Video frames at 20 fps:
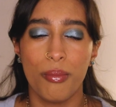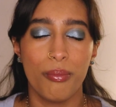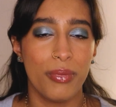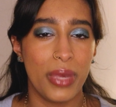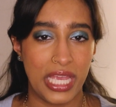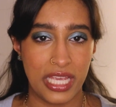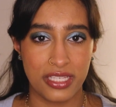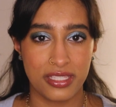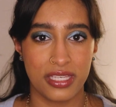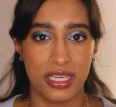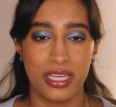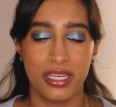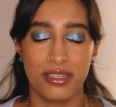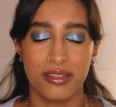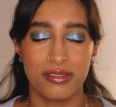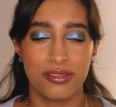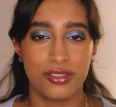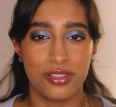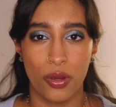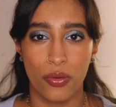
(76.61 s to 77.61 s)

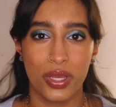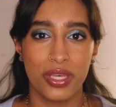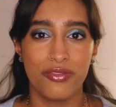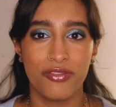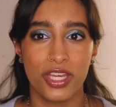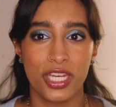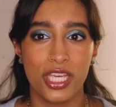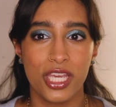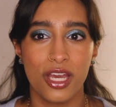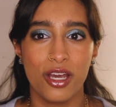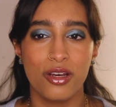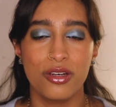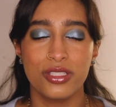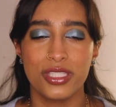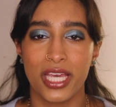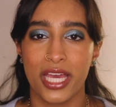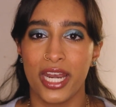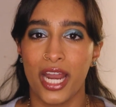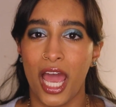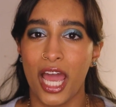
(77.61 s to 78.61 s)
amazing sewing
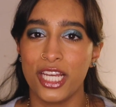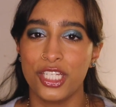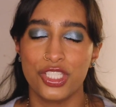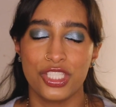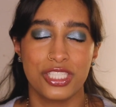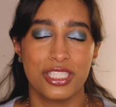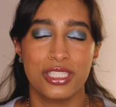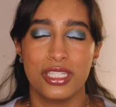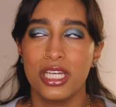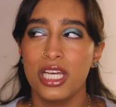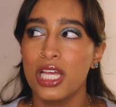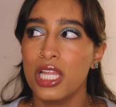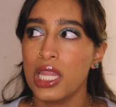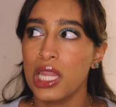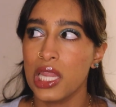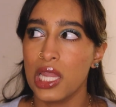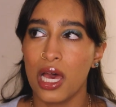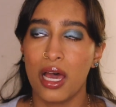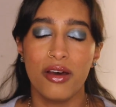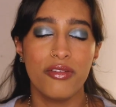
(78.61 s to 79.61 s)
videos, and I just
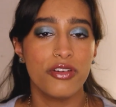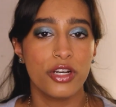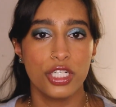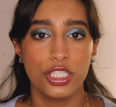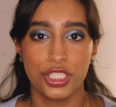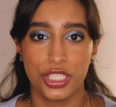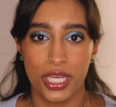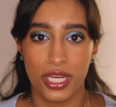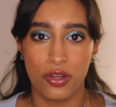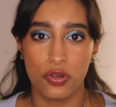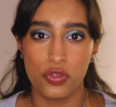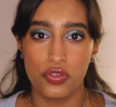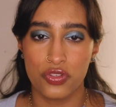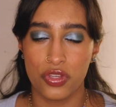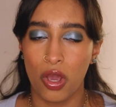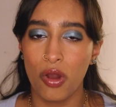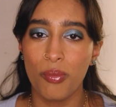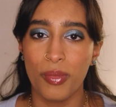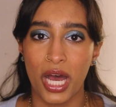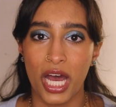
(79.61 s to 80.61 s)
love her channel
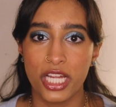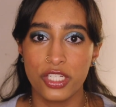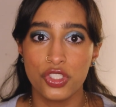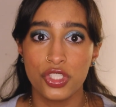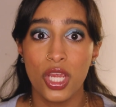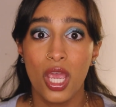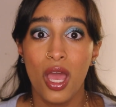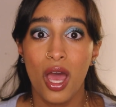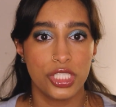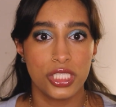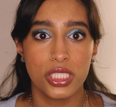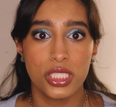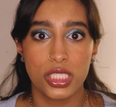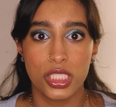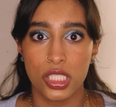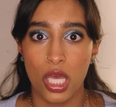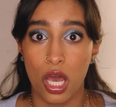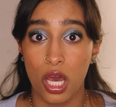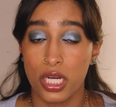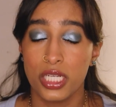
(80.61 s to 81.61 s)
so much.
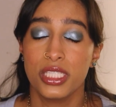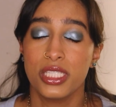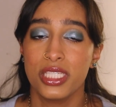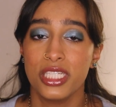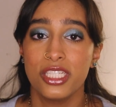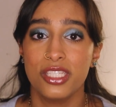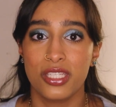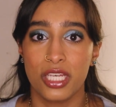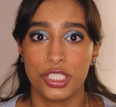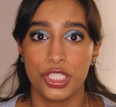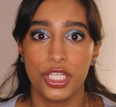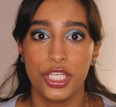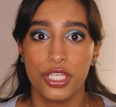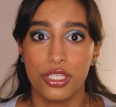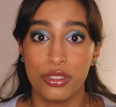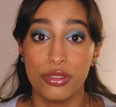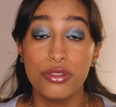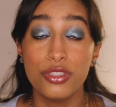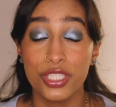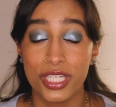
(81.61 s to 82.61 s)
She's honestly such a
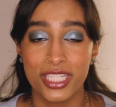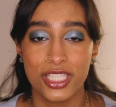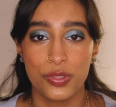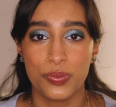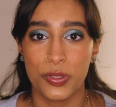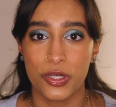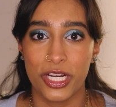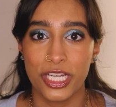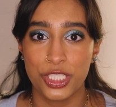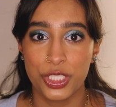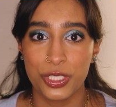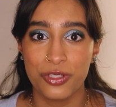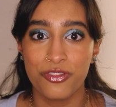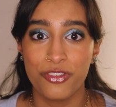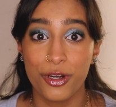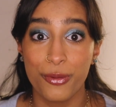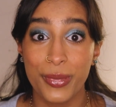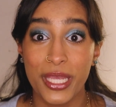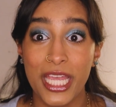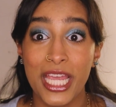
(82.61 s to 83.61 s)
huge inspiration
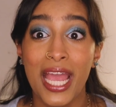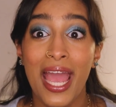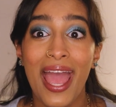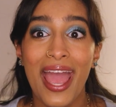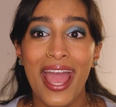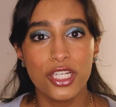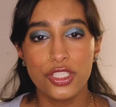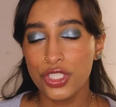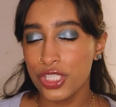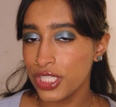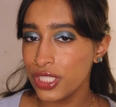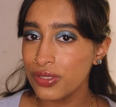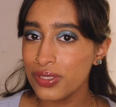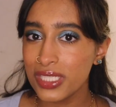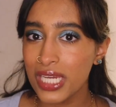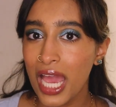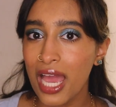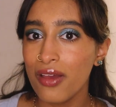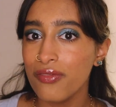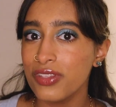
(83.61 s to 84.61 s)
for me, and she
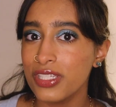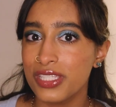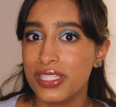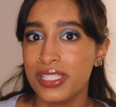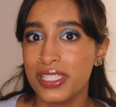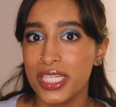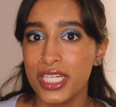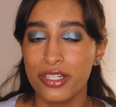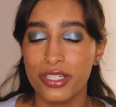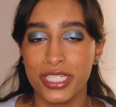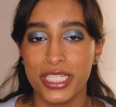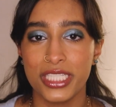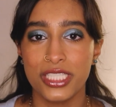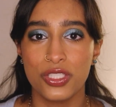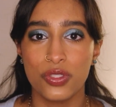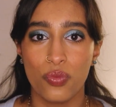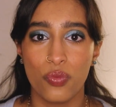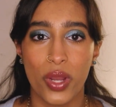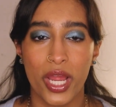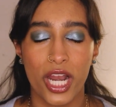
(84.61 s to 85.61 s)
used to have this
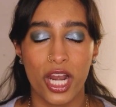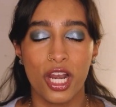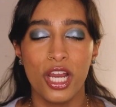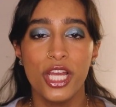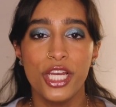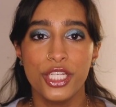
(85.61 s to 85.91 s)
series where